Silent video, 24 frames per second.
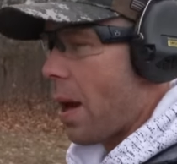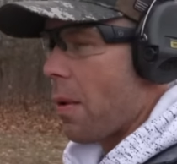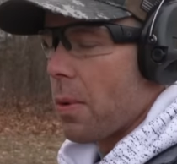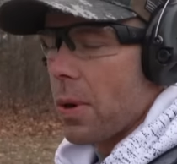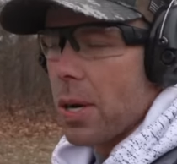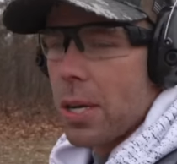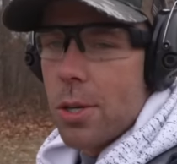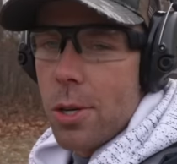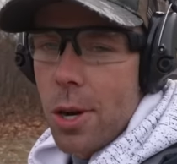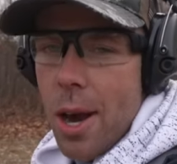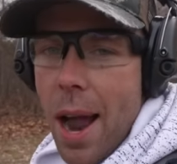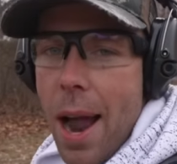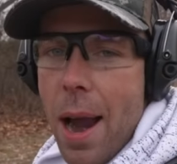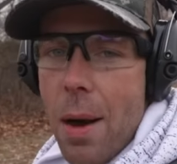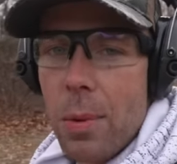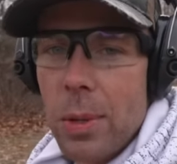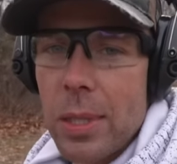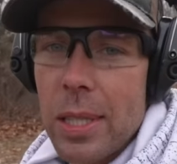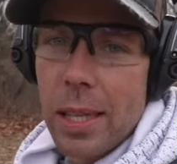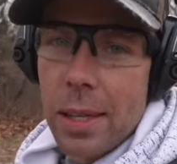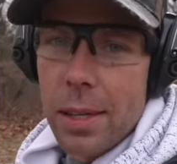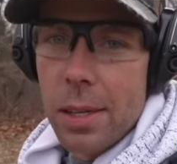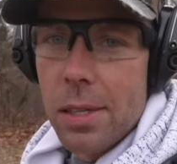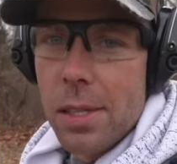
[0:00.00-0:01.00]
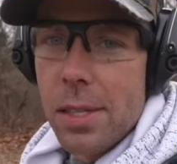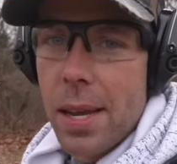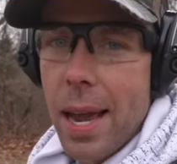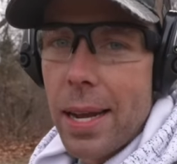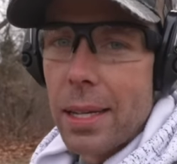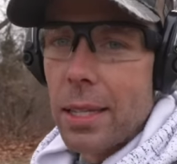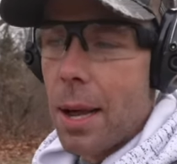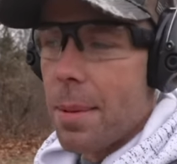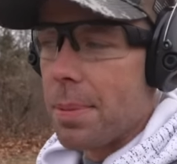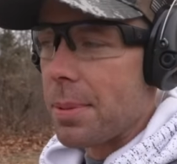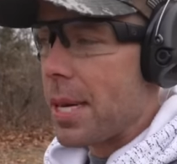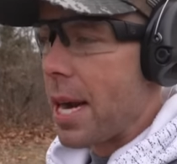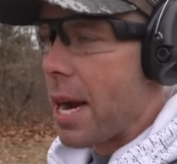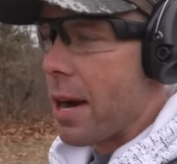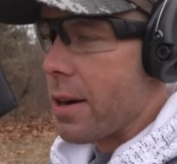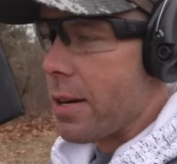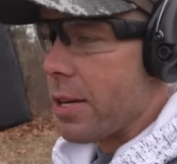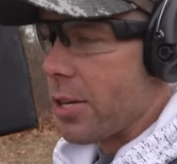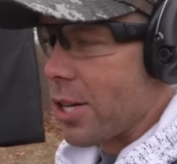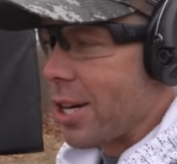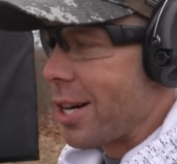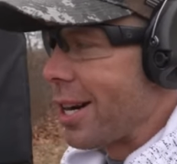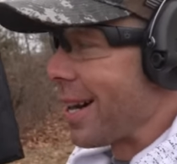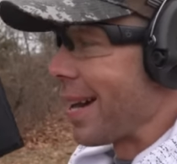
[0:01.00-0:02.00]
I wanna try with the little Cyclops
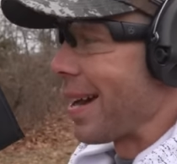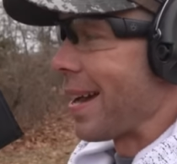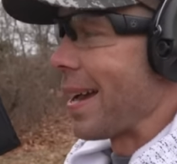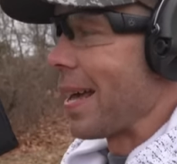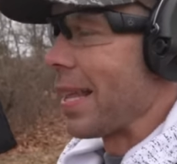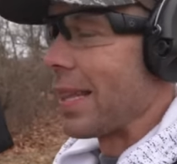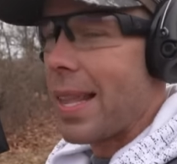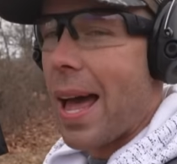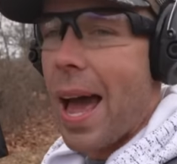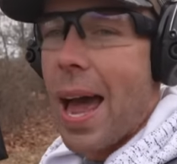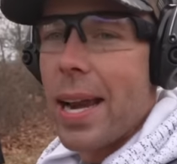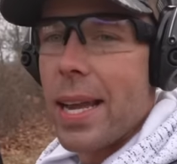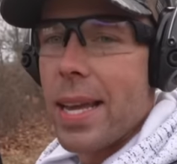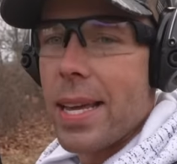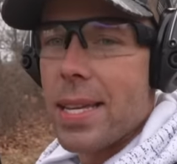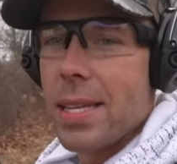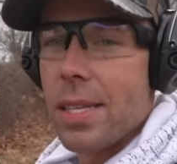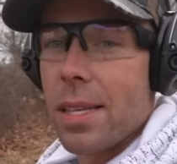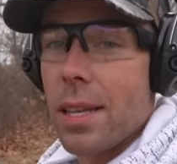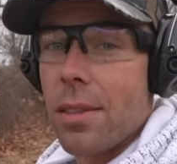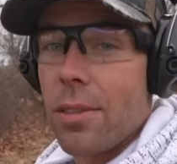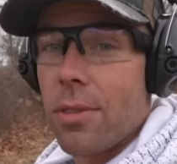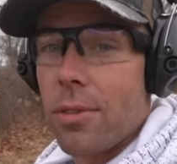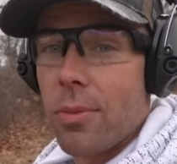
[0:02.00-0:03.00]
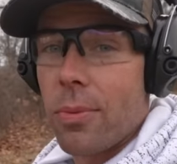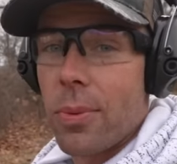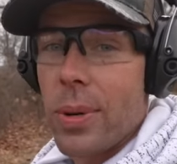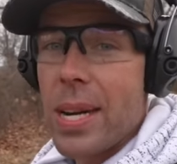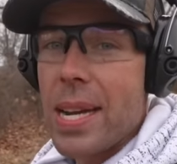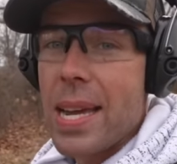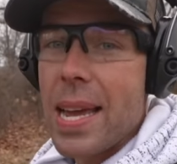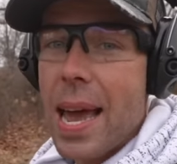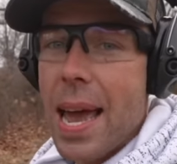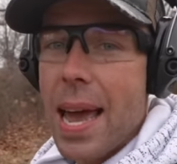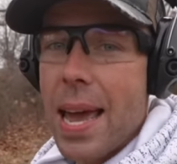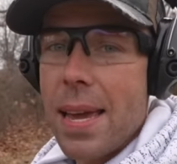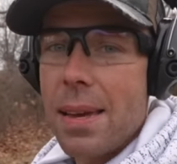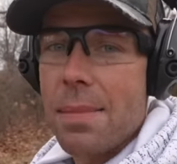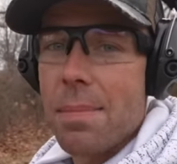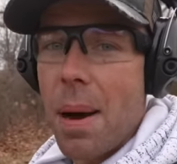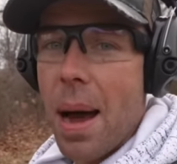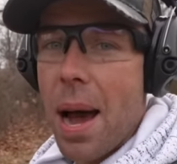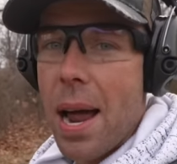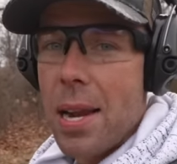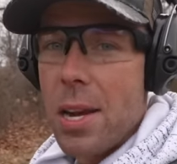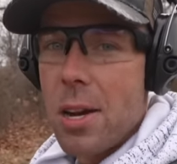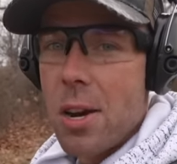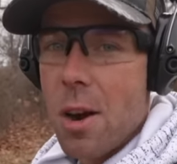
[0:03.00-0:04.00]
Derringer, and that is three A
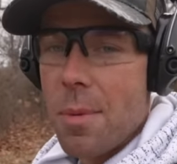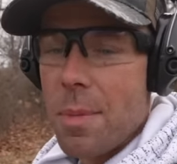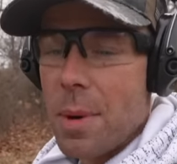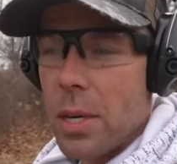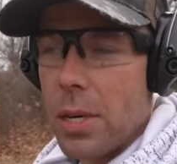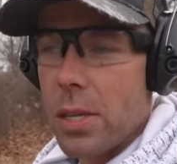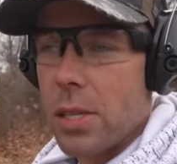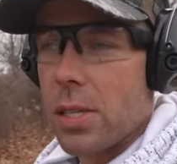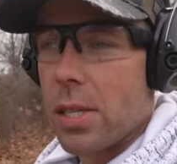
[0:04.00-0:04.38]
body armor.